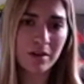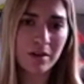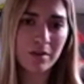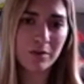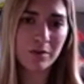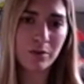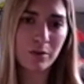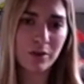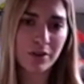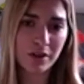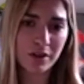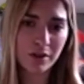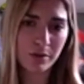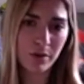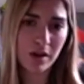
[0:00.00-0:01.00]
for
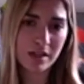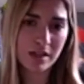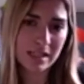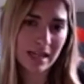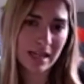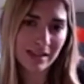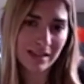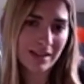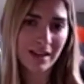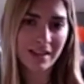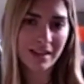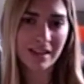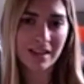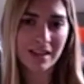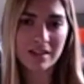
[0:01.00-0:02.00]
cross-cutting
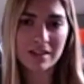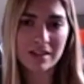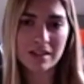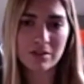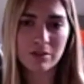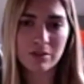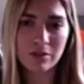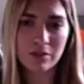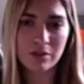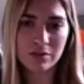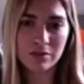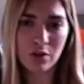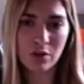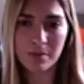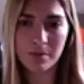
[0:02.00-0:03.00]
ideas or
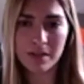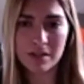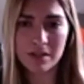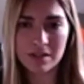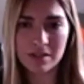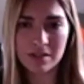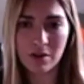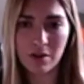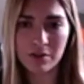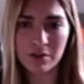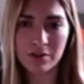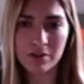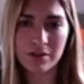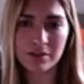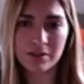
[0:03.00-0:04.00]
topics
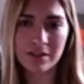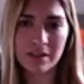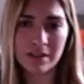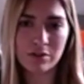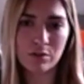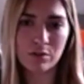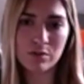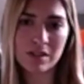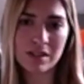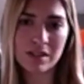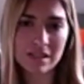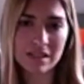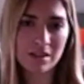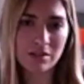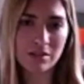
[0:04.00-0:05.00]
other than those
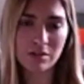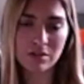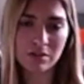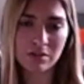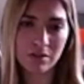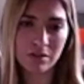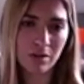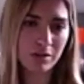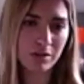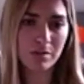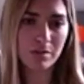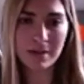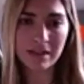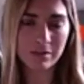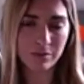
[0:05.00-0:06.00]
listed on the
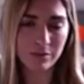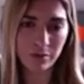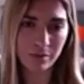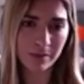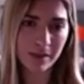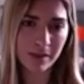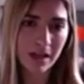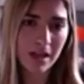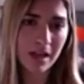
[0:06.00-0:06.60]
platform.